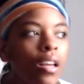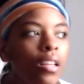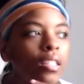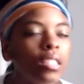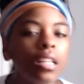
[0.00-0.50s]

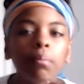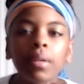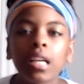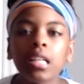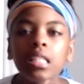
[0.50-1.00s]
See,
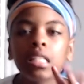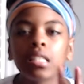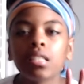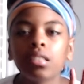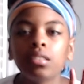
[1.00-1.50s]

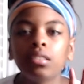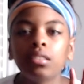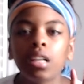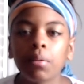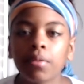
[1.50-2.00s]
because
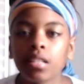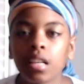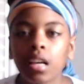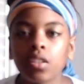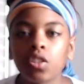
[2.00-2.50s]

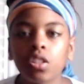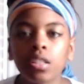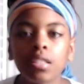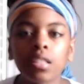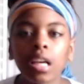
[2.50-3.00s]
Emerton,
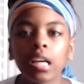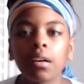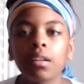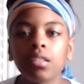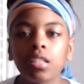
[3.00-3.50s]

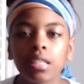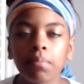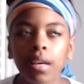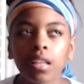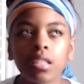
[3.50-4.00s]
she's
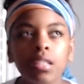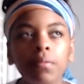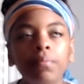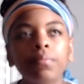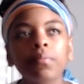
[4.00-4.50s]
mixed.
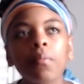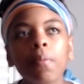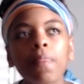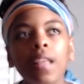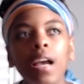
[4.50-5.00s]

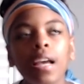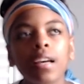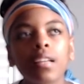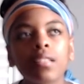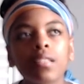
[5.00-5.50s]

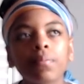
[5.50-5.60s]
And